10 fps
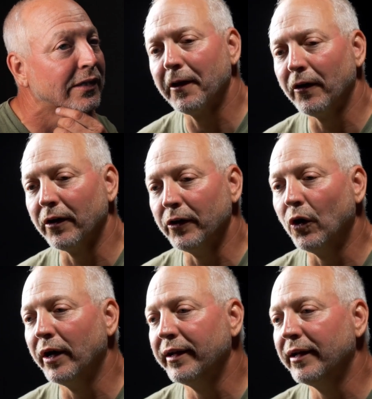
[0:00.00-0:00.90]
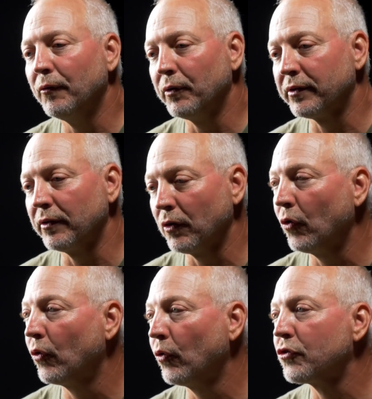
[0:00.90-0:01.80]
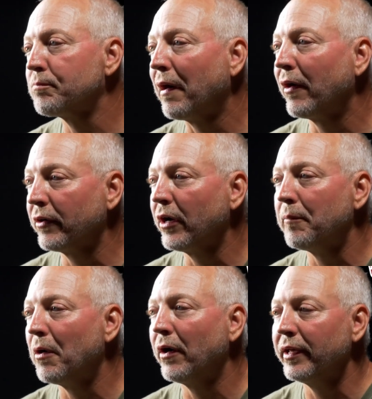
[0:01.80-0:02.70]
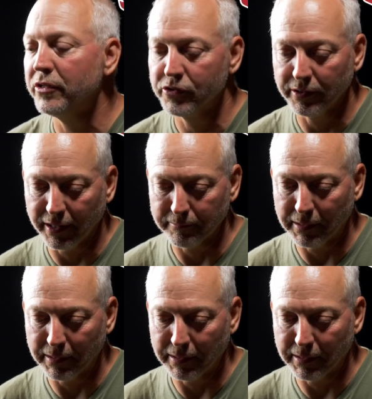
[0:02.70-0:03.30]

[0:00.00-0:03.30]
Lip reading: early on with the lower horsepower Yamaha engine like